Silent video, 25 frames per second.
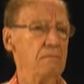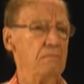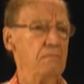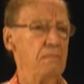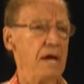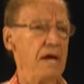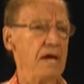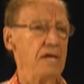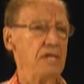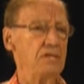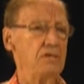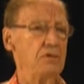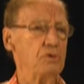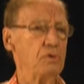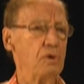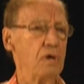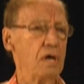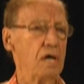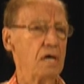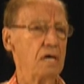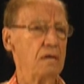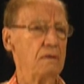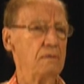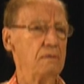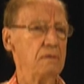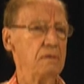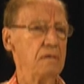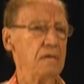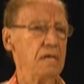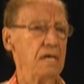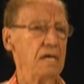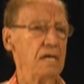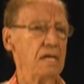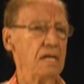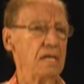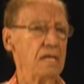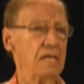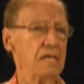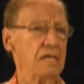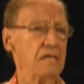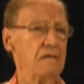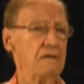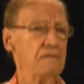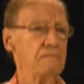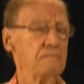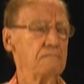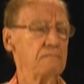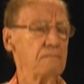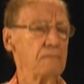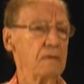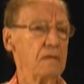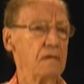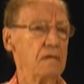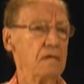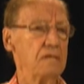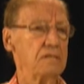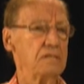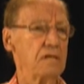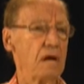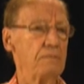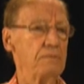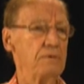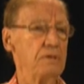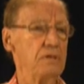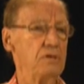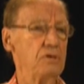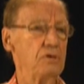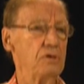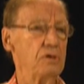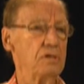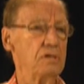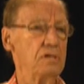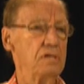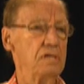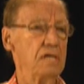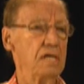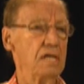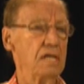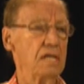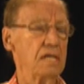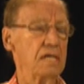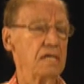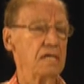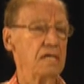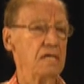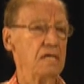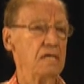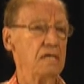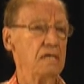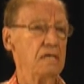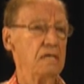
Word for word: Mantua, Italy. It's up in northern Italy.